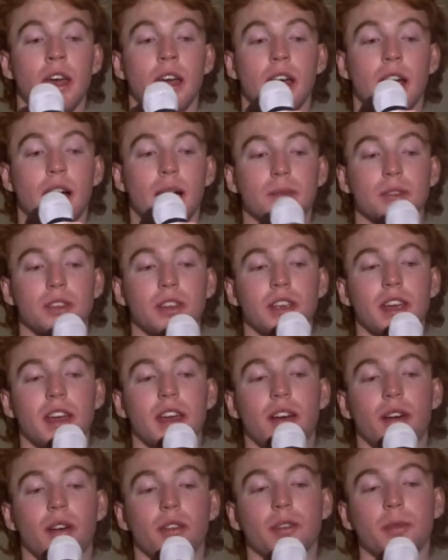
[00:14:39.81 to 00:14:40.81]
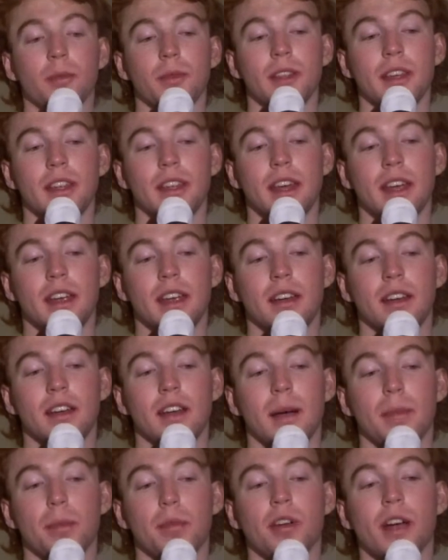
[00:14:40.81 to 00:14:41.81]
So yeah, ultimately they
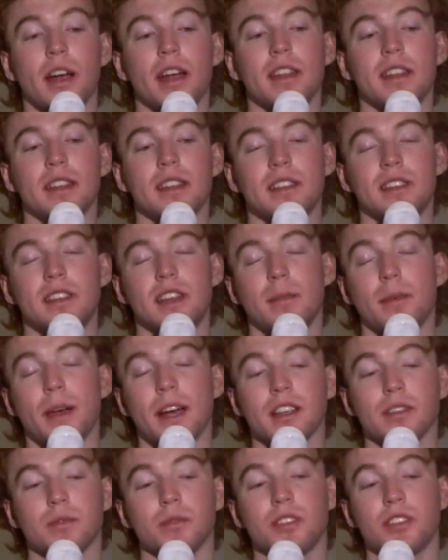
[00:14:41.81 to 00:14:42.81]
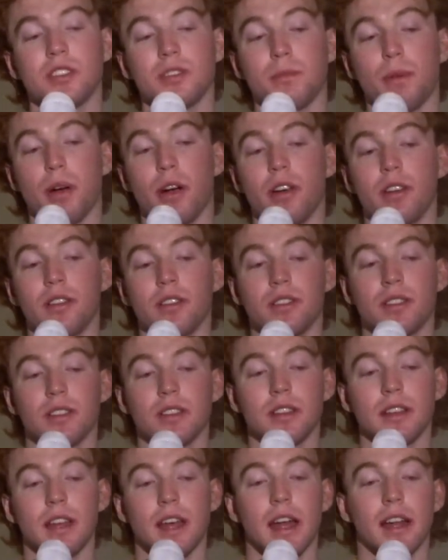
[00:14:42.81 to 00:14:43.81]
upgraded their centre backs, which is a bonus.
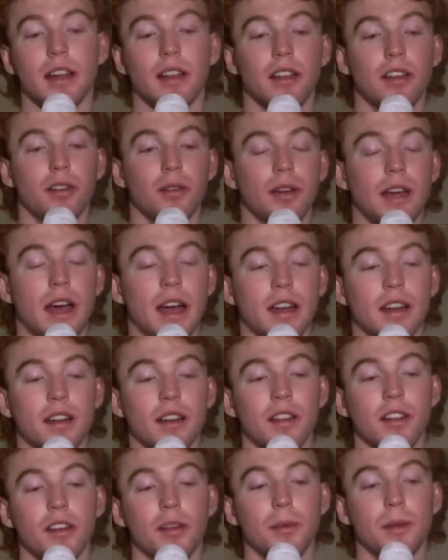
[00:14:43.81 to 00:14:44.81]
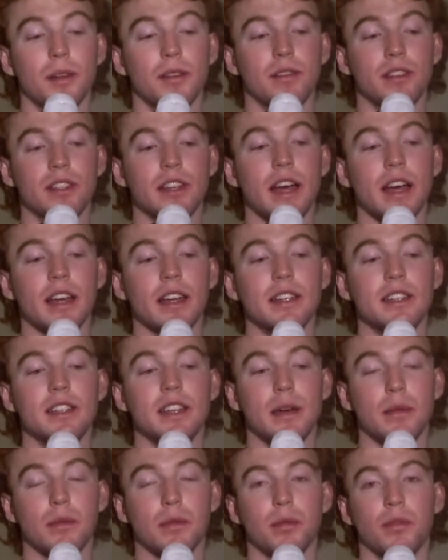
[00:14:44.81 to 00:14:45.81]
Added a little bit of attacking depth
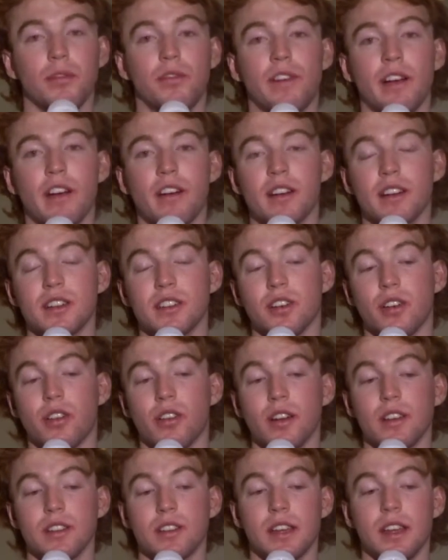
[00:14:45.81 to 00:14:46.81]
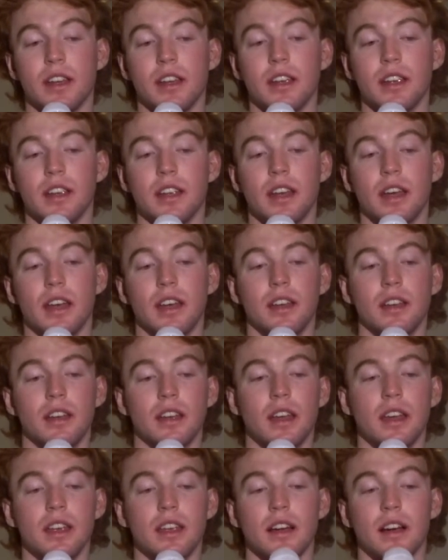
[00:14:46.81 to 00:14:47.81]
with Ferran Torres and a
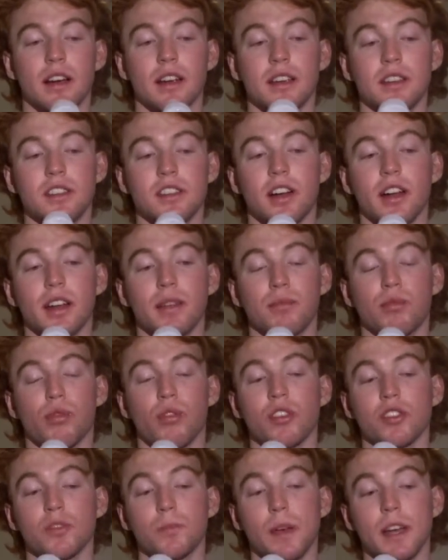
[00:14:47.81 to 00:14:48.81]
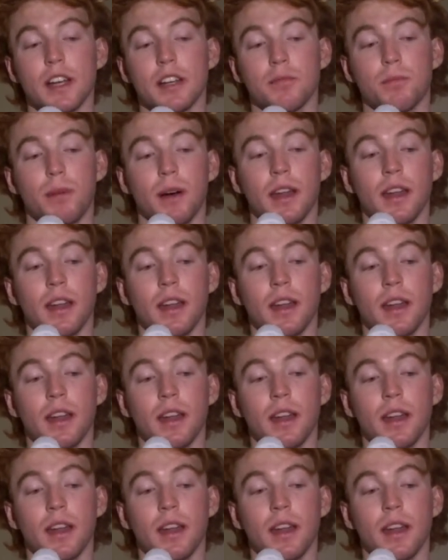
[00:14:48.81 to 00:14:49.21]
young exciting prospect, but